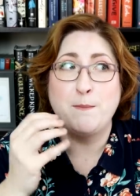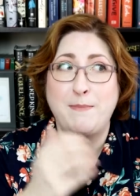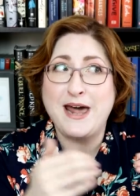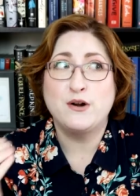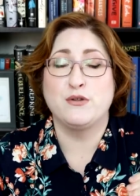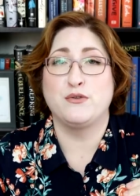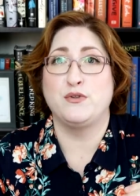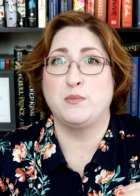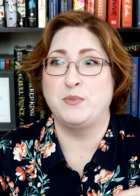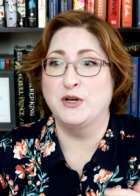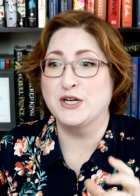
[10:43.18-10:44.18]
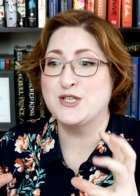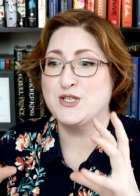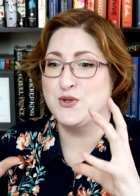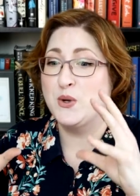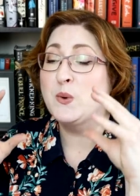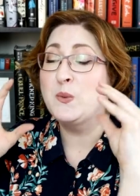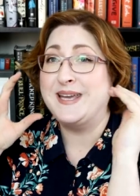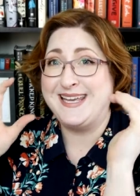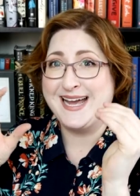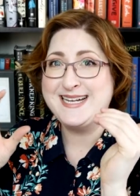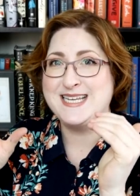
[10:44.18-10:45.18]
better through the book so that when we
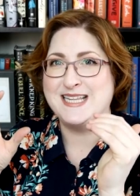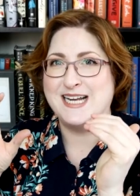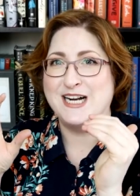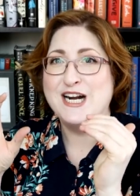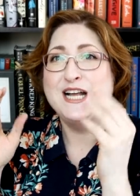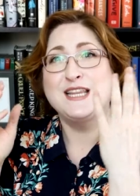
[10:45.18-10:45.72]
get to there,